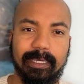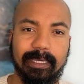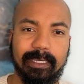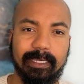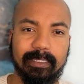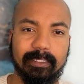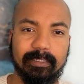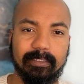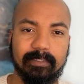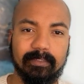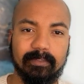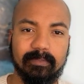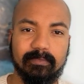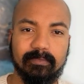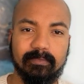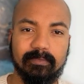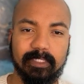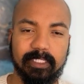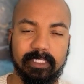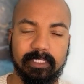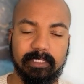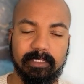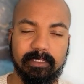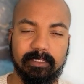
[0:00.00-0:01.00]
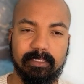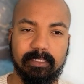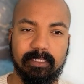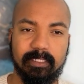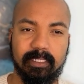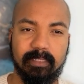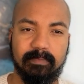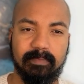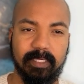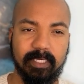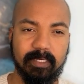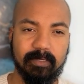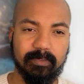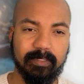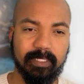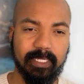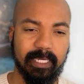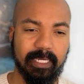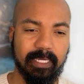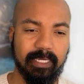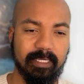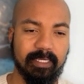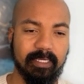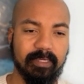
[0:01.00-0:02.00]
And would it be
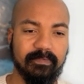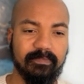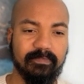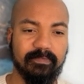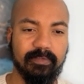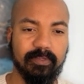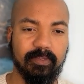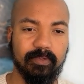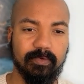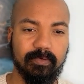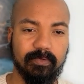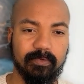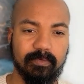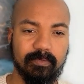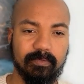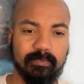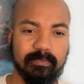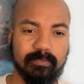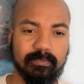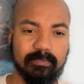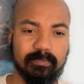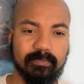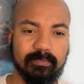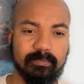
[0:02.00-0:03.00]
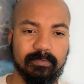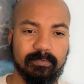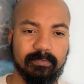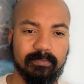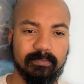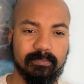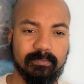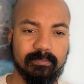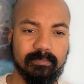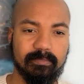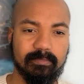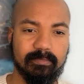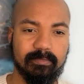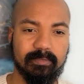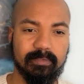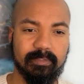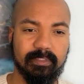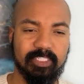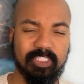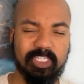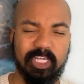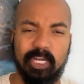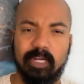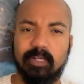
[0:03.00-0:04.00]
okay if you
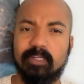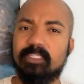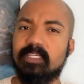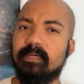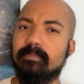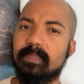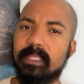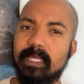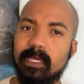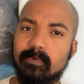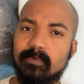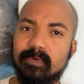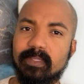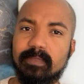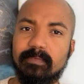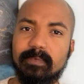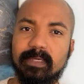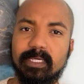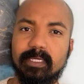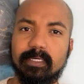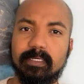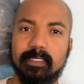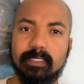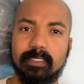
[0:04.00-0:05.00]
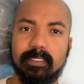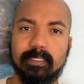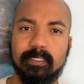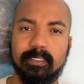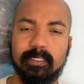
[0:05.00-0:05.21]
share some of that with me?